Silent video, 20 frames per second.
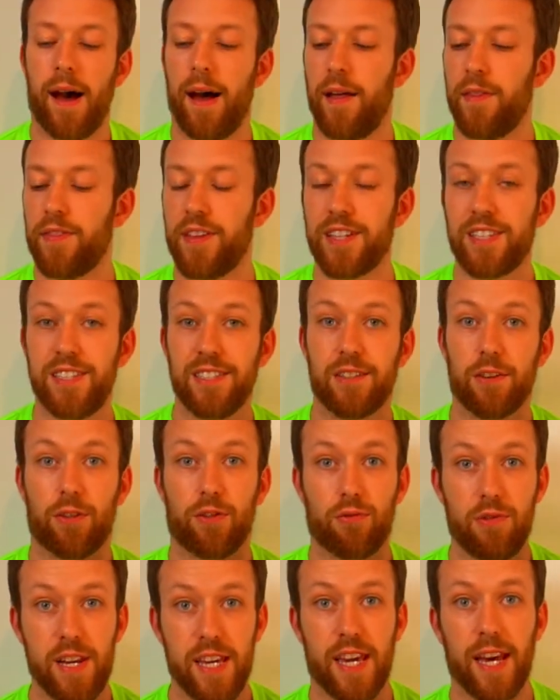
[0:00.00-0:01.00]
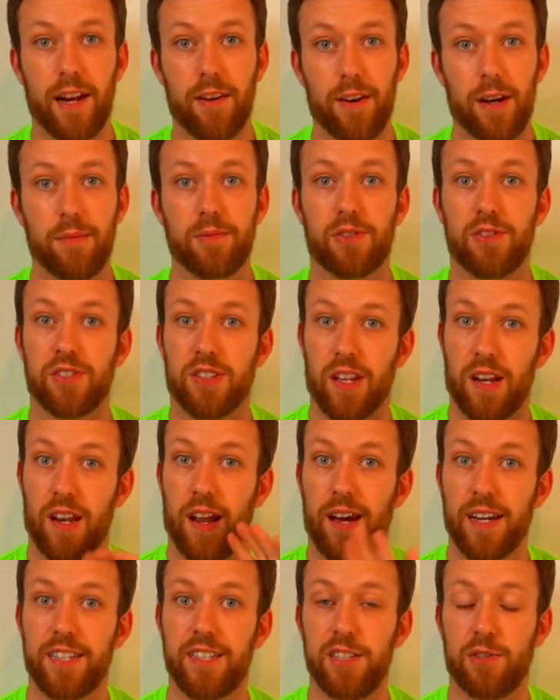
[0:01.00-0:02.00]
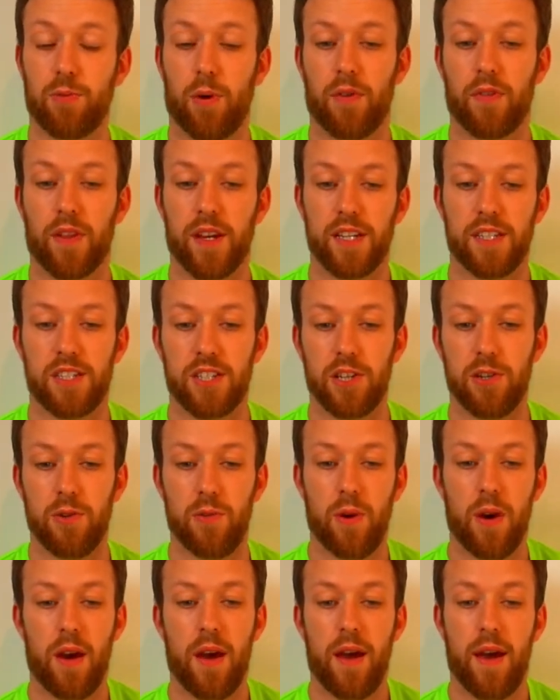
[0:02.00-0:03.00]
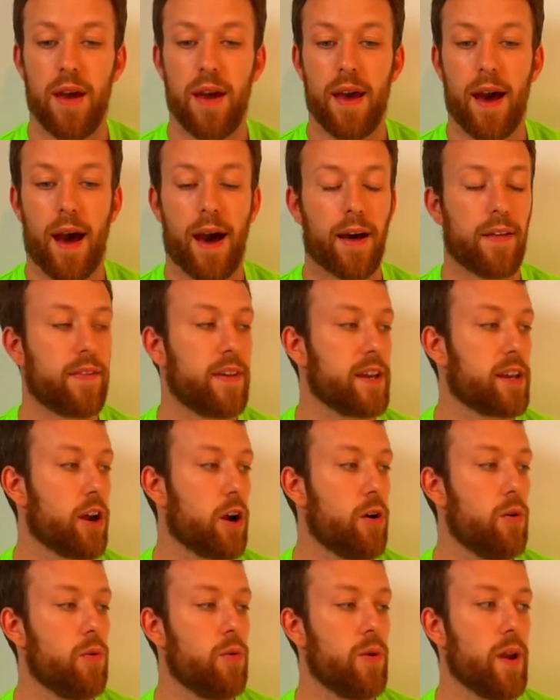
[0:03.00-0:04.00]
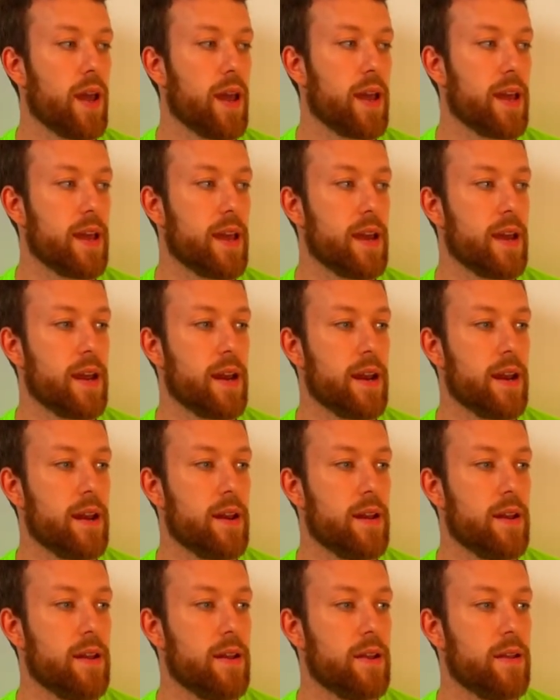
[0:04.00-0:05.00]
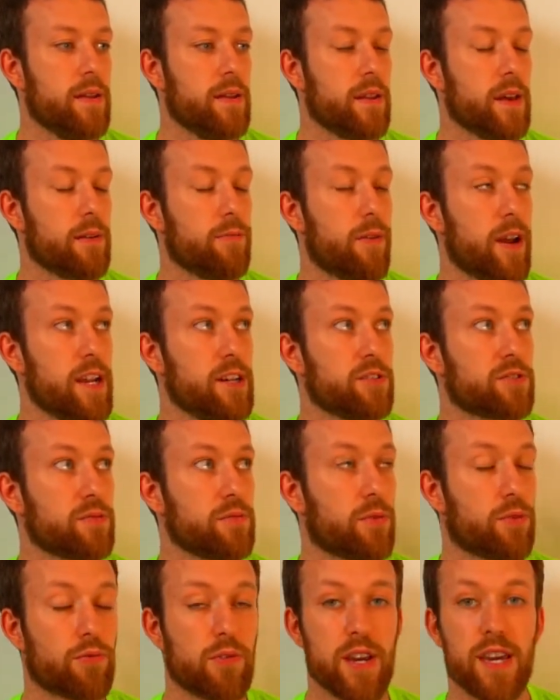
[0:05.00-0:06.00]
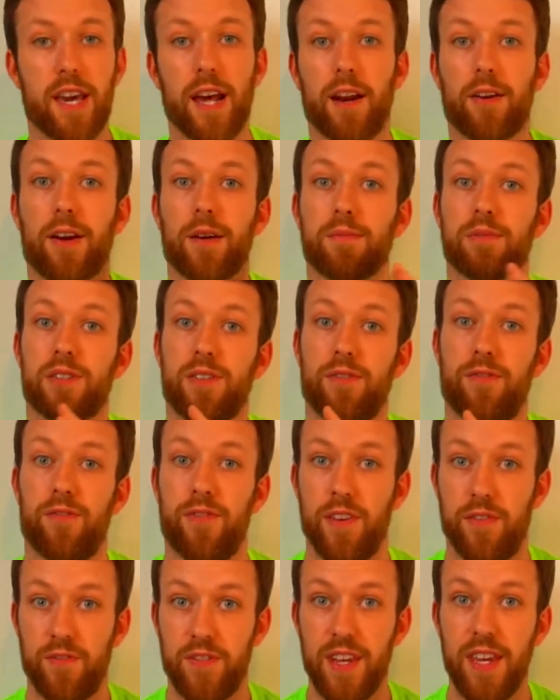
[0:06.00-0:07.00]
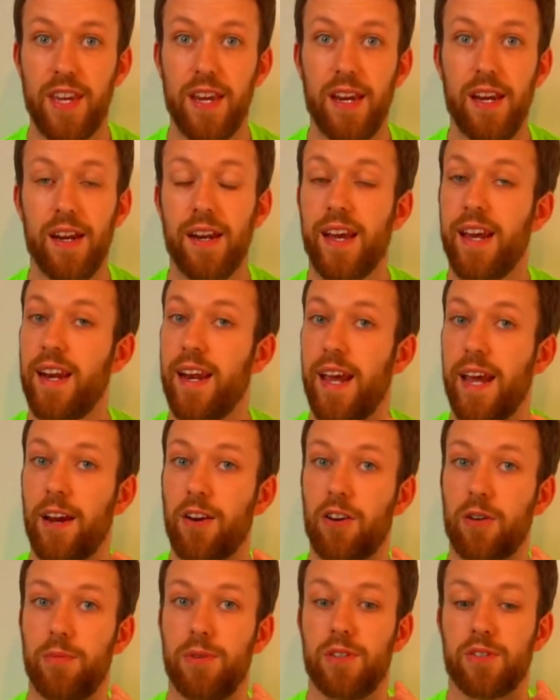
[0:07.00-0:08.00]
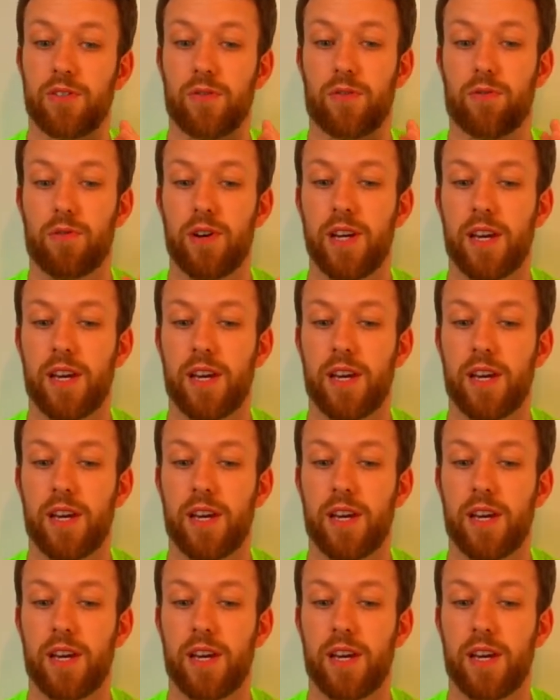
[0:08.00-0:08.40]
This is a 3 kilograms, so it's the lightest one they do. And they range from 3 kilograms to 15 in increments of 3